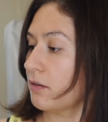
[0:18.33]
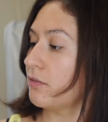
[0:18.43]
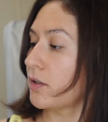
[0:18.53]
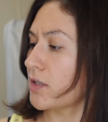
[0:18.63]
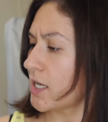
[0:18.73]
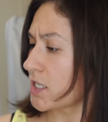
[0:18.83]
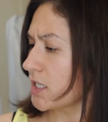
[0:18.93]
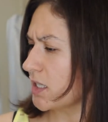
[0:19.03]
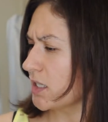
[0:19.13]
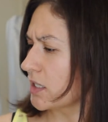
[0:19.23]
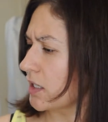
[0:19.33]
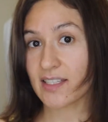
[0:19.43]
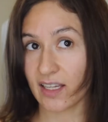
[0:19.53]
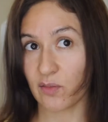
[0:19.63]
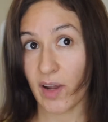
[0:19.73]
foundation,
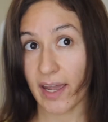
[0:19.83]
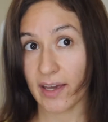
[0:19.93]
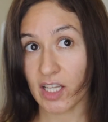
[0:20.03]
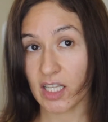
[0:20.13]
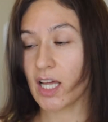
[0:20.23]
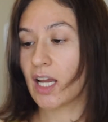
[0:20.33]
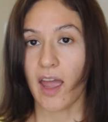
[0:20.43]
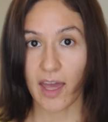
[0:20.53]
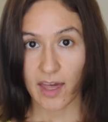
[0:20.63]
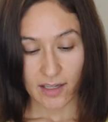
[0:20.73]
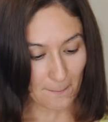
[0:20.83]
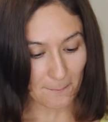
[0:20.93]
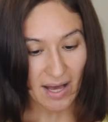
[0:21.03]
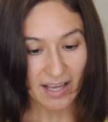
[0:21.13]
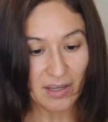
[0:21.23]
skin veil, and
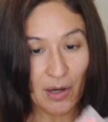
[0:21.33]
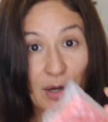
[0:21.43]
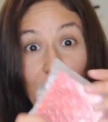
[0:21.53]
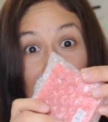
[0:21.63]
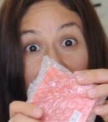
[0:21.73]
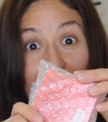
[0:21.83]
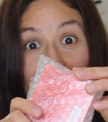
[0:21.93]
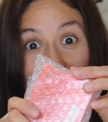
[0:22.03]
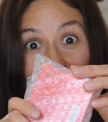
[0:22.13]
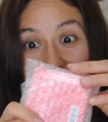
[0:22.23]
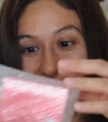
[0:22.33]
my Huda Beauty.